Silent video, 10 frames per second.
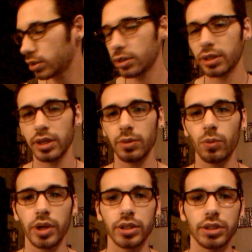you're going to
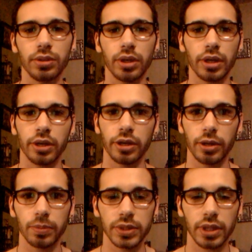want to do the
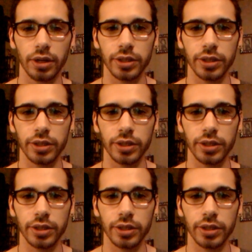herbs that are